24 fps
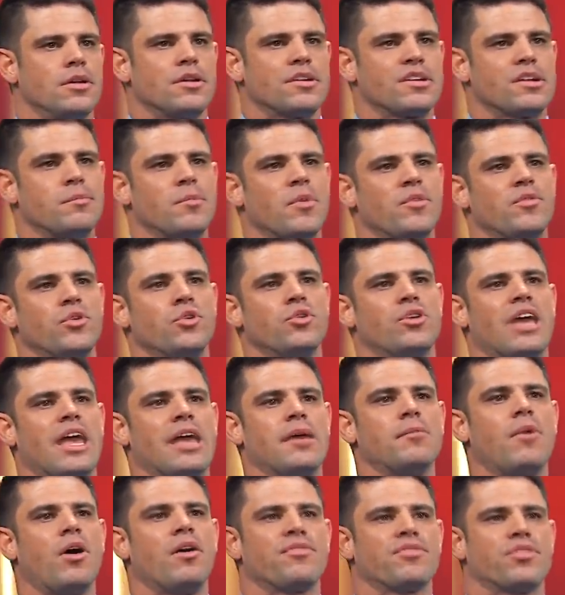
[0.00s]
Some of you
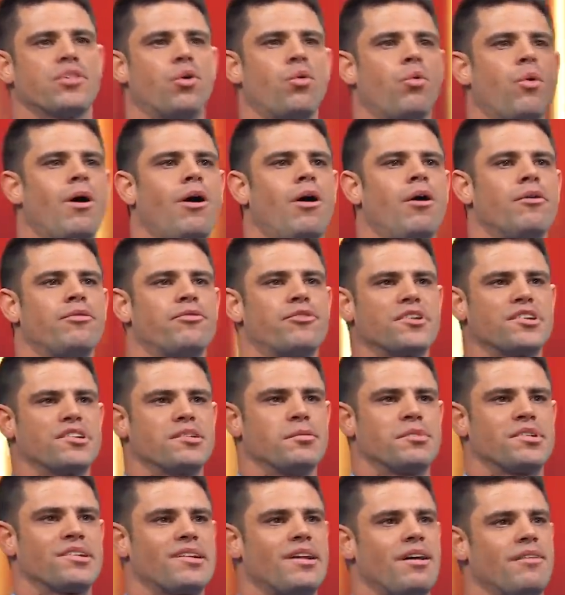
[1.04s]
came off the wall for
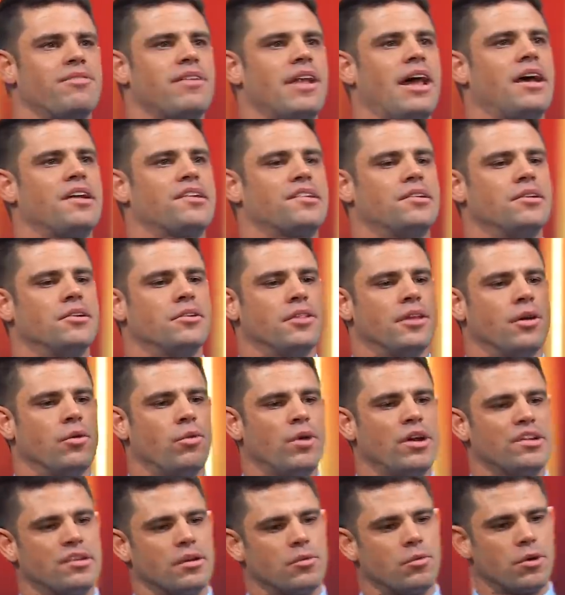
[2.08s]
some stuff last year that
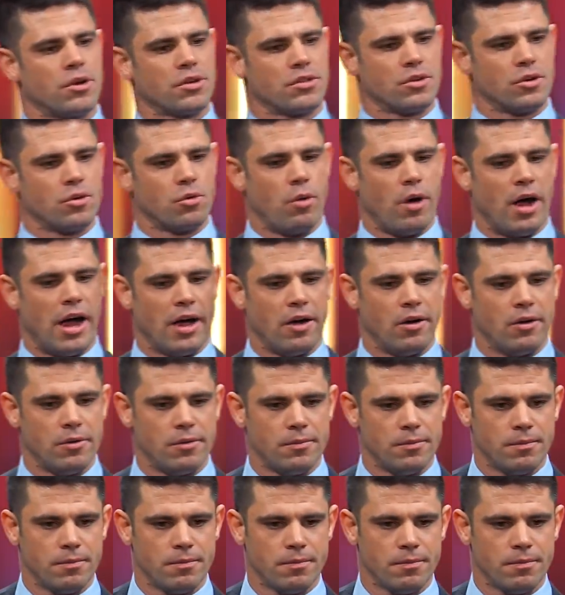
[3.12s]
wasn't worth your while.